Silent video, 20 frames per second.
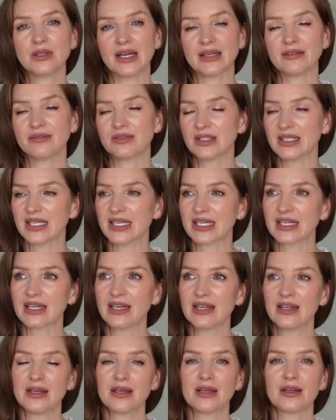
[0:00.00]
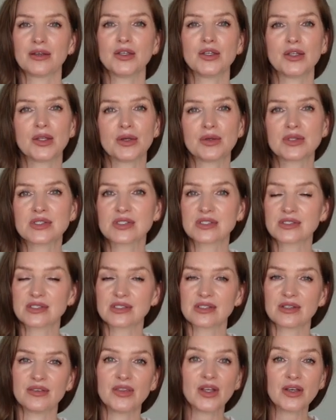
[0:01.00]
I feel like, it's
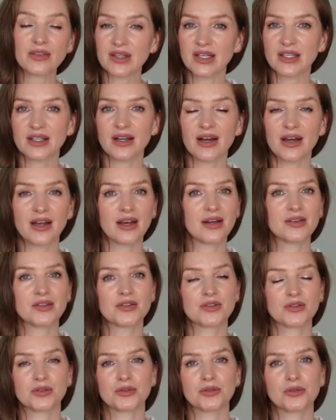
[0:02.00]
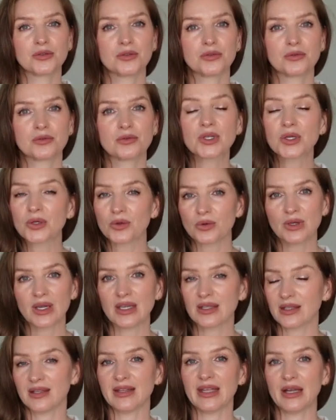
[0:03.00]
not that hard to
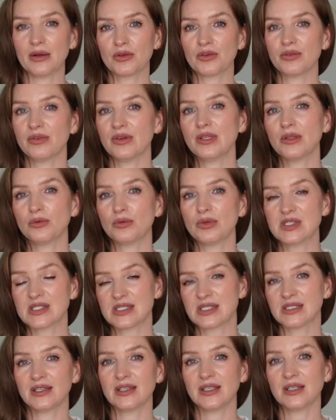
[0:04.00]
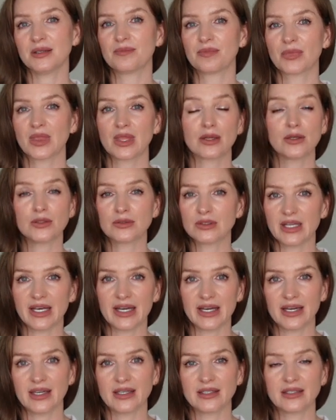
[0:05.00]
recreate an outfit we see
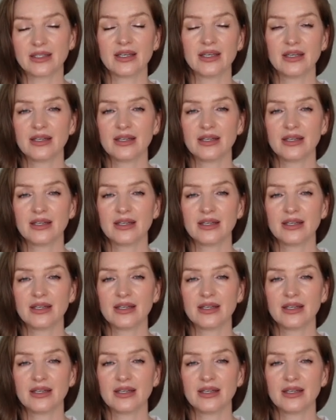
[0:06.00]
online,